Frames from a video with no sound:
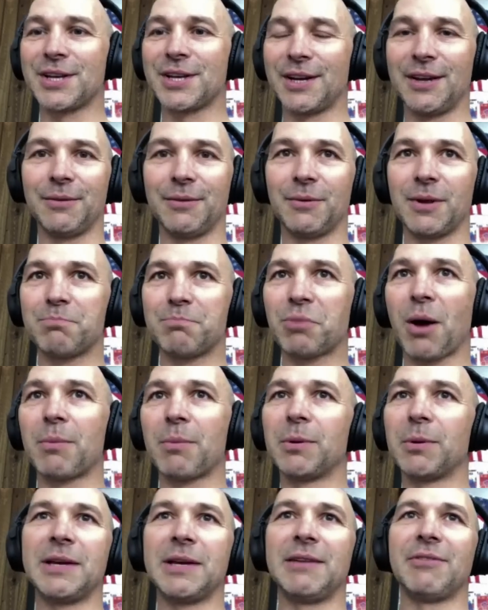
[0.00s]
in it,
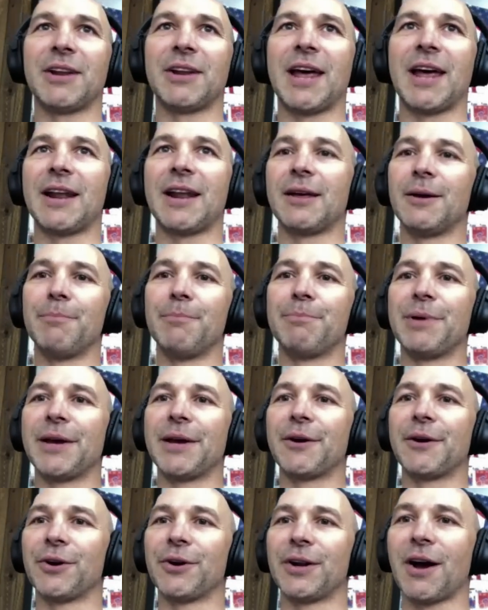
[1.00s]
probably even at a
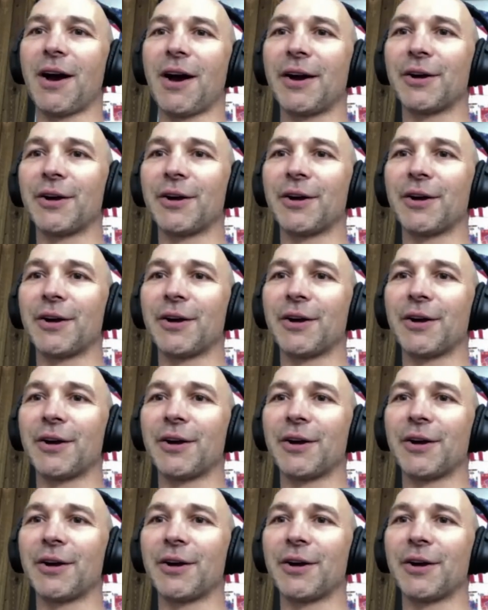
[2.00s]
bigger and